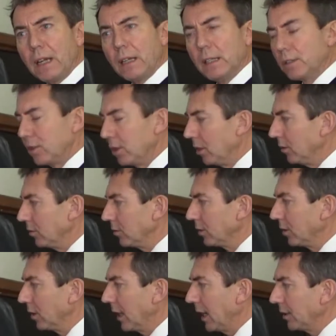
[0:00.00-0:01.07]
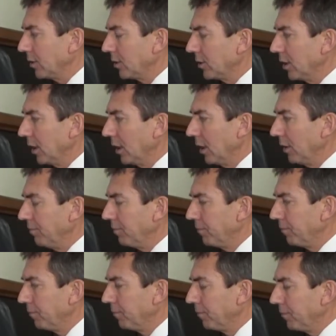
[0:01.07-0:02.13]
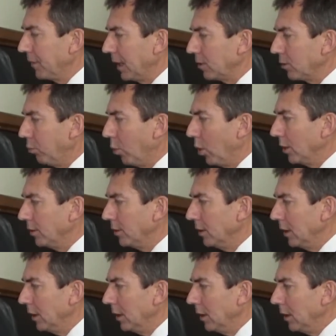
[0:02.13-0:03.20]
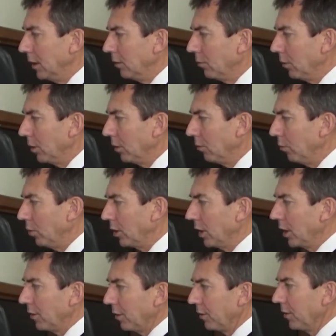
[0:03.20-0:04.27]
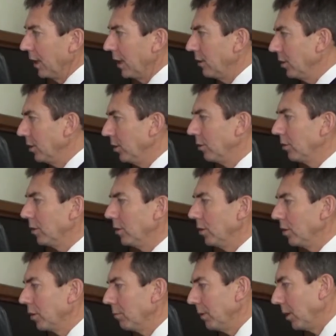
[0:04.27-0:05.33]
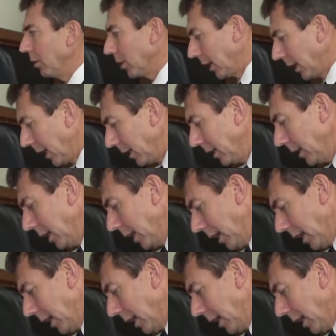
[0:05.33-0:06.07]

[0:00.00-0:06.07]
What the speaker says: So that's one other thing that you can be looking at.